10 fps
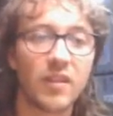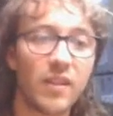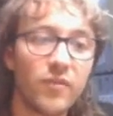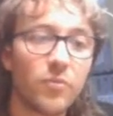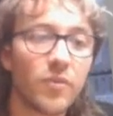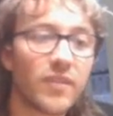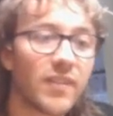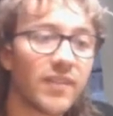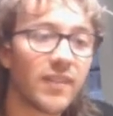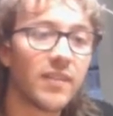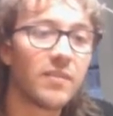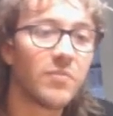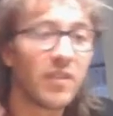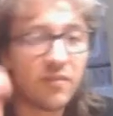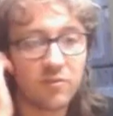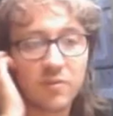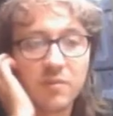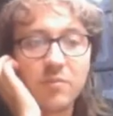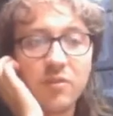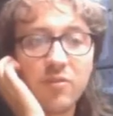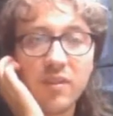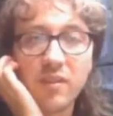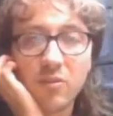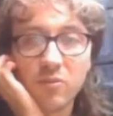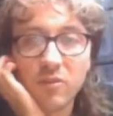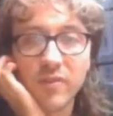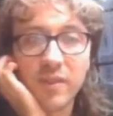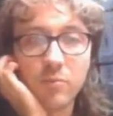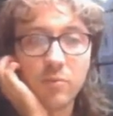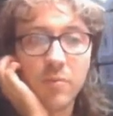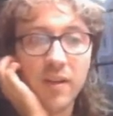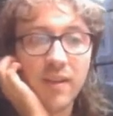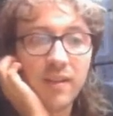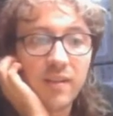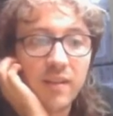If you want to send MIDI from a computer or a Raspberry Pi,